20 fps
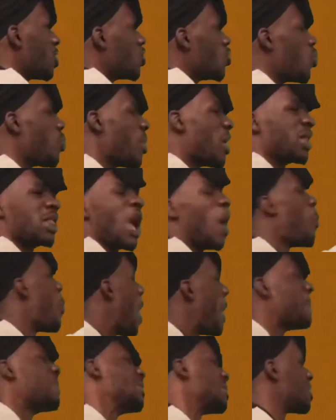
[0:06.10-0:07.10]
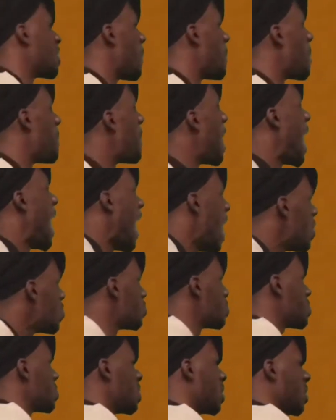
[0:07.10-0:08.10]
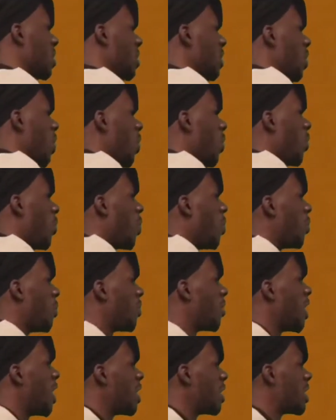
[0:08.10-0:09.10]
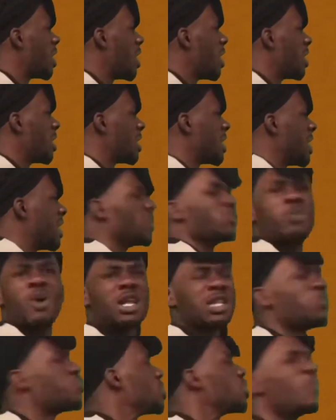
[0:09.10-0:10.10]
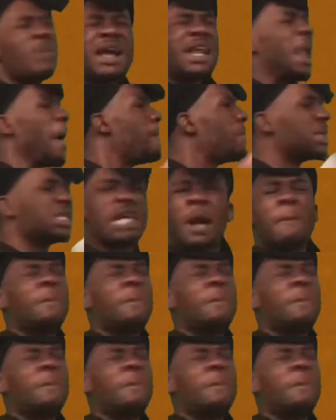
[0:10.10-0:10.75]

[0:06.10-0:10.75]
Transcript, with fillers: You brought that white bitch up in my house. You, why would you bring that bitch